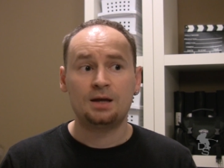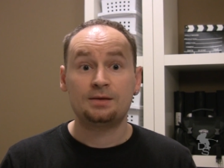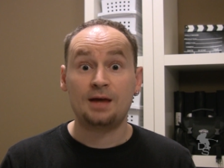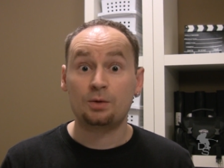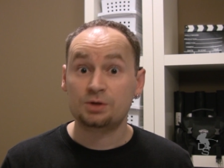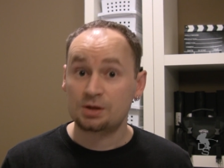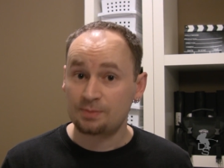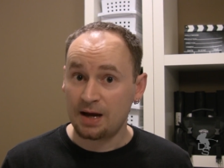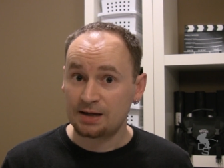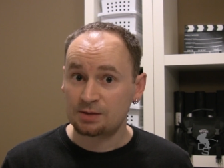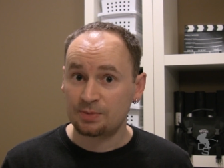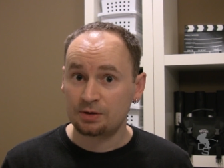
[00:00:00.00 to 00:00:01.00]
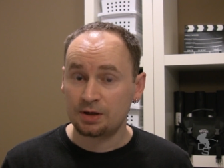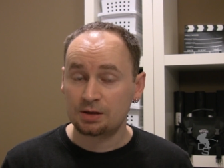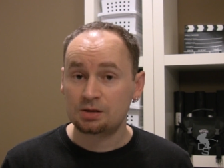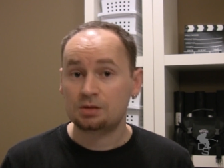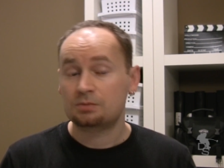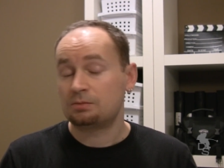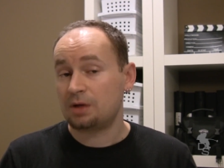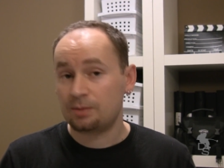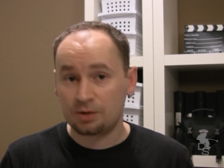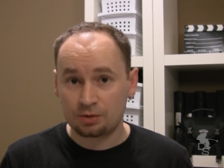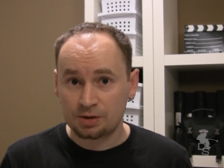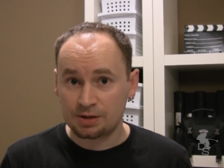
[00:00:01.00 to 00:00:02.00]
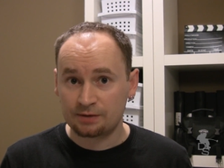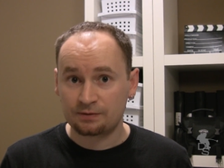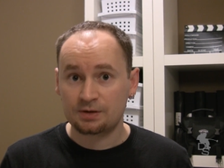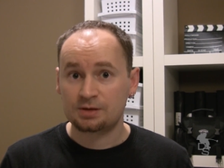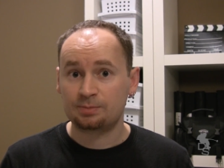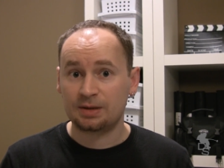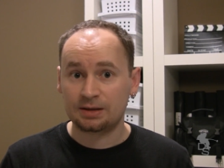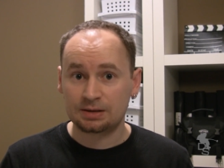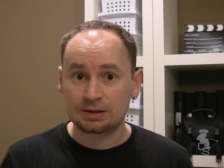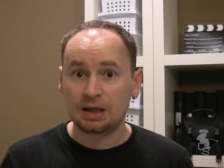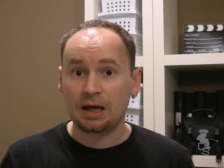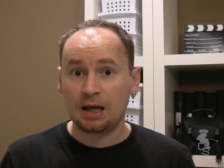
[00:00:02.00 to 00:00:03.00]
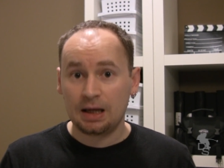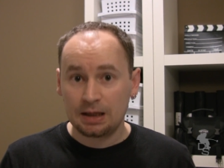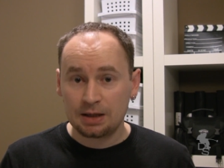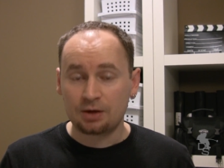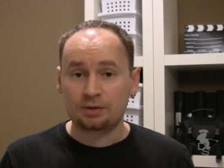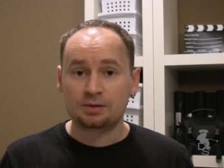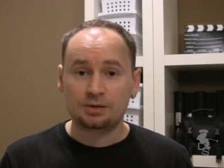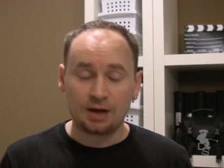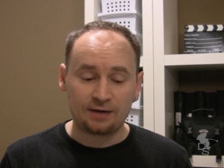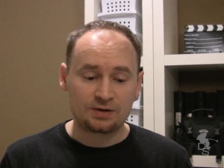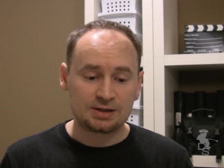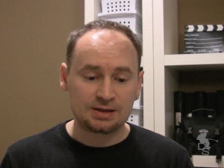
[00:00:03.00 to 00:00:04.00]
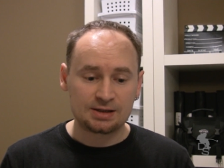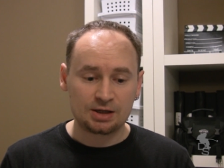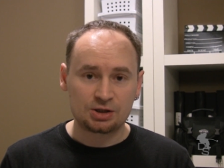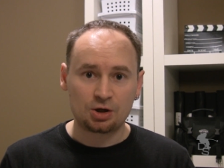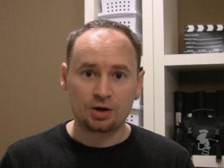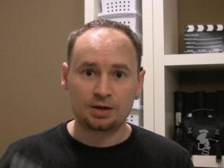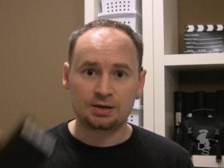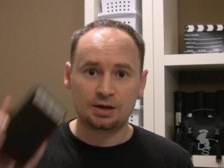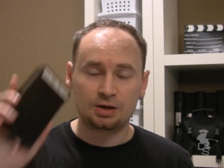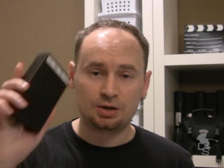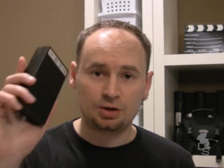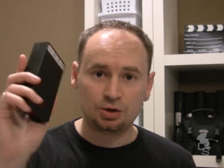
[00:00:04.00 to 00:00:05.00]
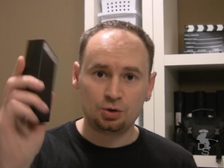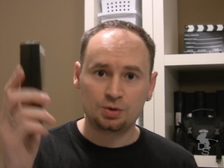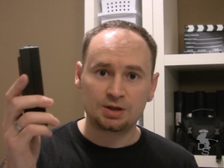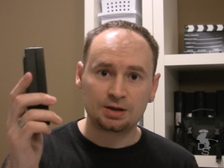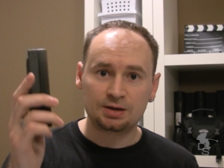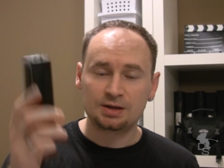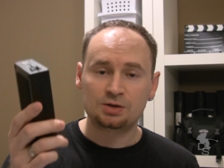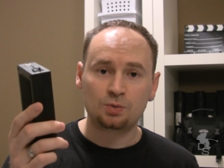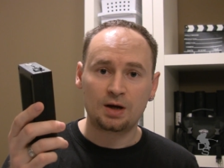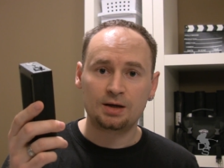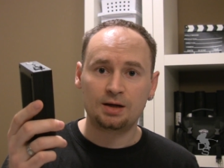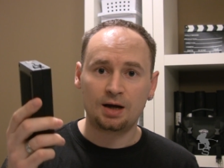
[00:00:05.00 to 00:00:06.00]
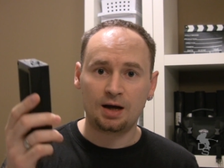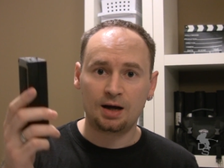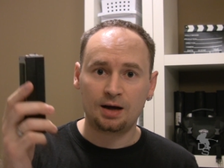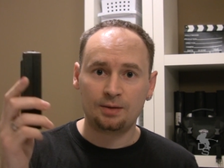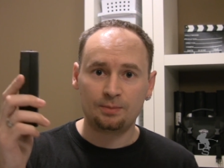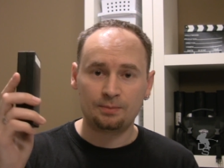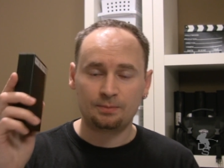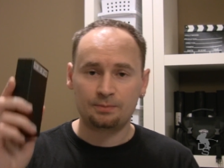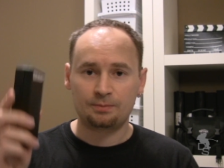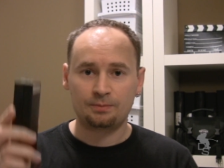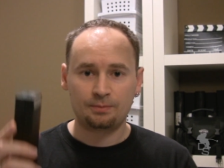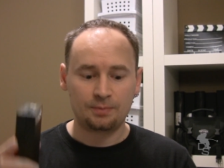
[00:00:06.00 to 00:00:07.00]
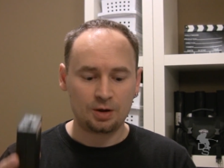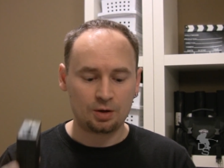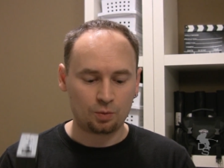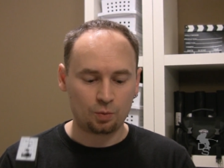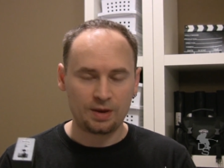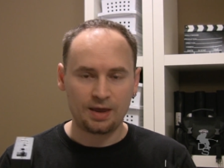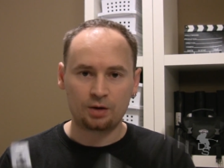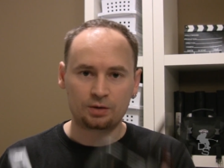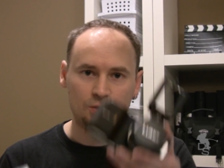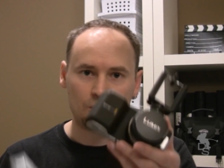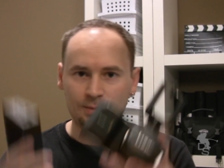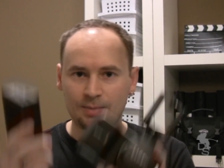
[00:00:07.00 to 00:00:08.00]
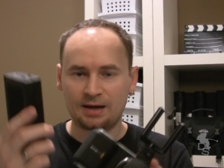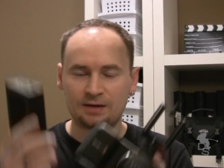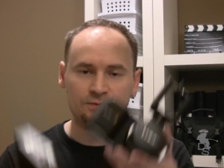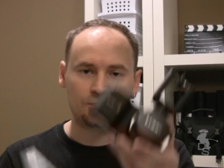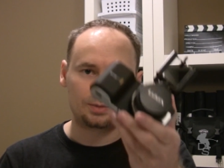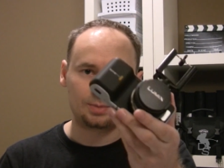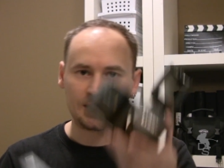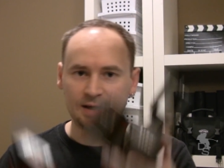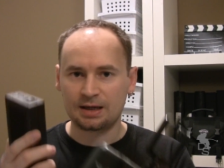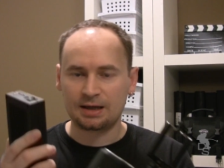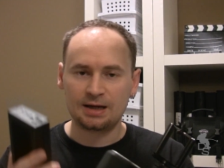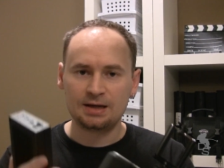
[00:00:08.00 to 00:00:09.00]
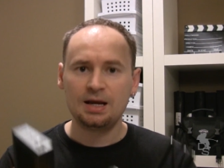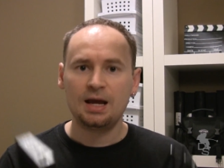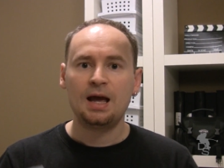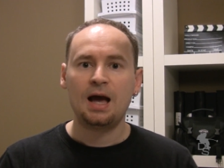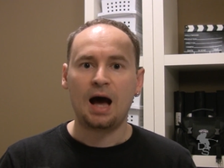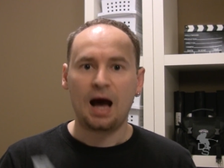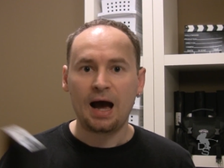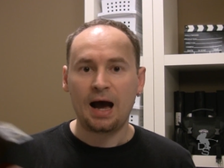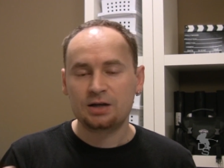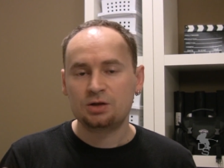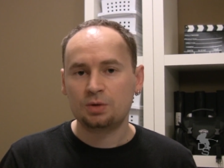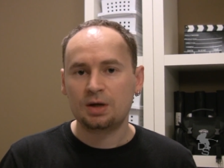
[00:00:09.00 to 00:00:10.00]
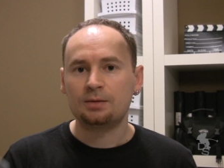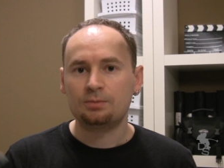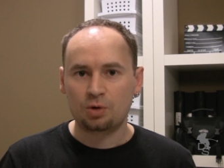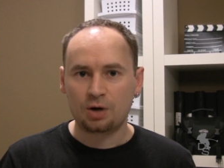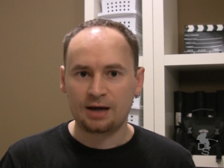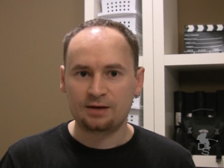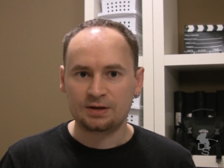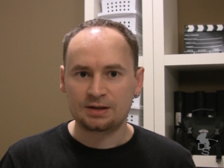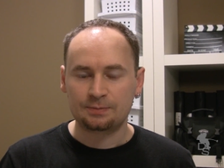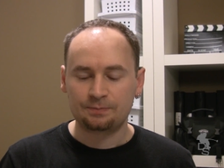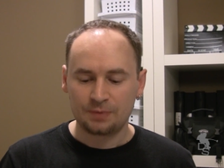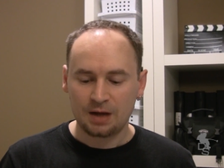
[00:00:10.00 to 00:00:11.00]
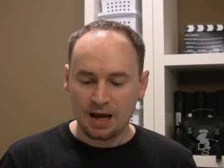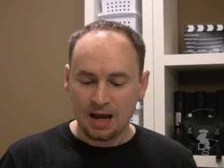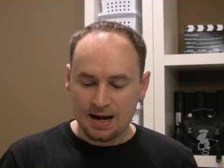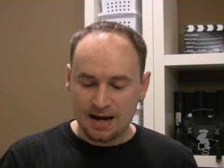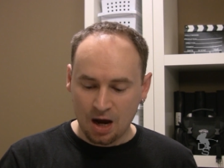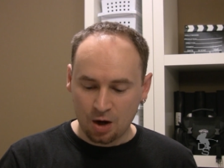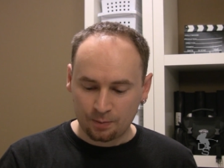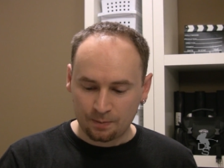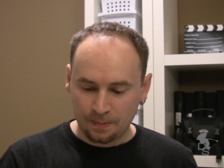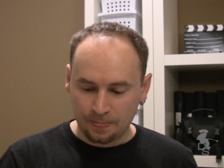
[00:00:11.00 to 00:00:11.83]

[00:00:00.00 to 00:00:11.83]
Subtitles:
that was just my experience. Maybe yours differs, but, you know, so ever since I started using this one, you know, without going back and forth plugging it in, I do get more out of it. Now,